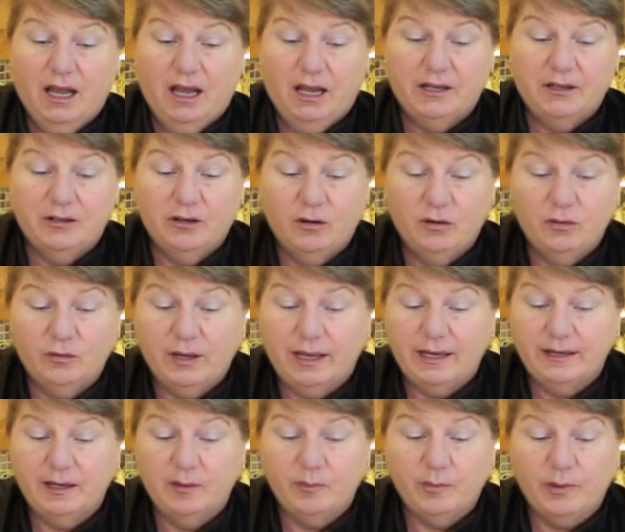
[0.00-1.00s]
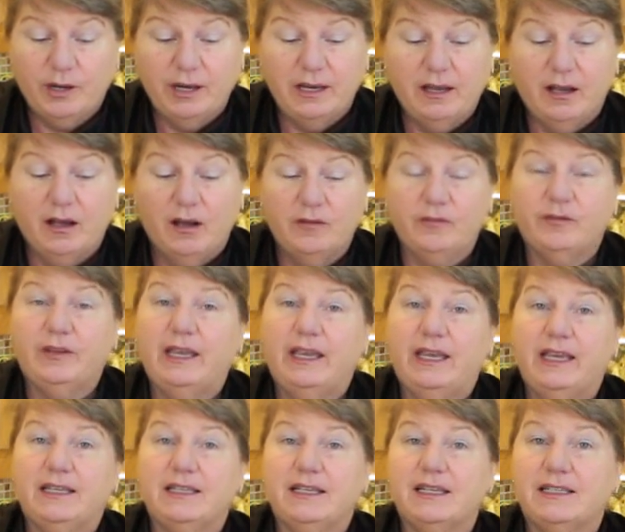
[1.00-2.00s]
I know, and they break off
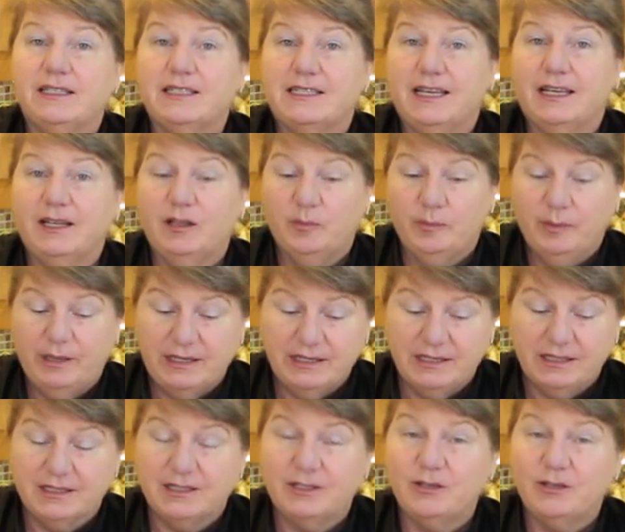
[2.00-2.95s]
in single pieces.